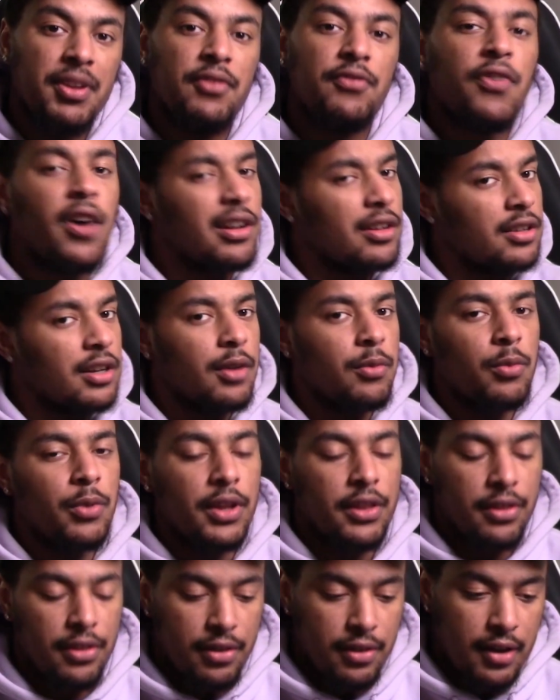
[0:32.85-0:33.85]
followed up
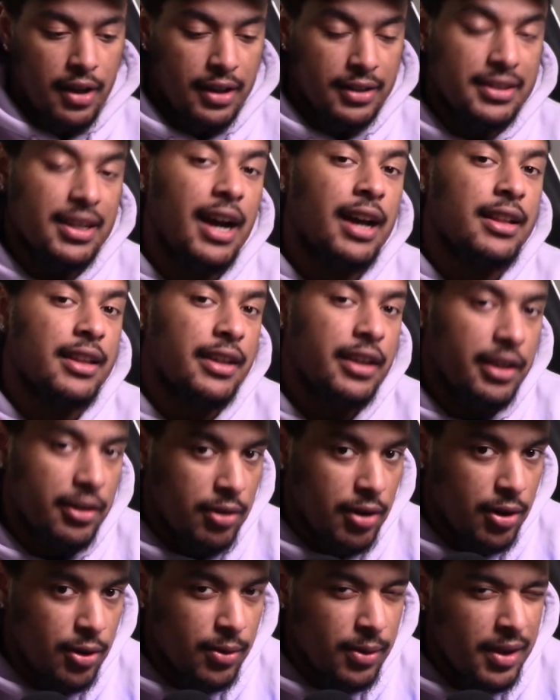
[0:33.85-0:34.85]
with Tyler
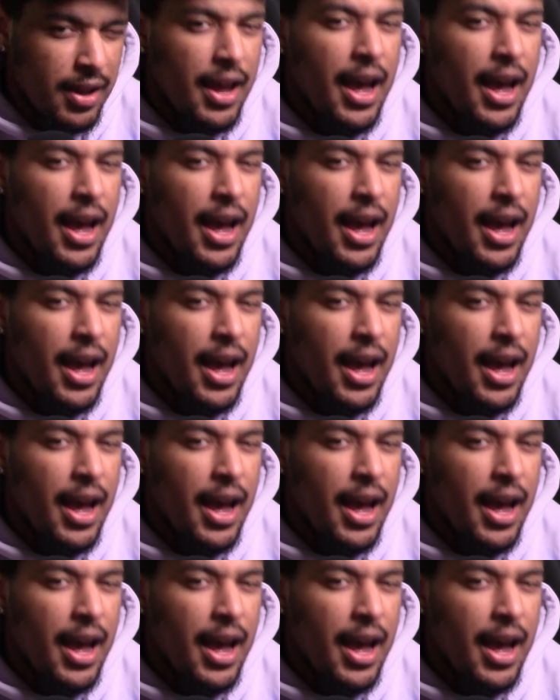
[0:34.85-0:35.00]
Herro.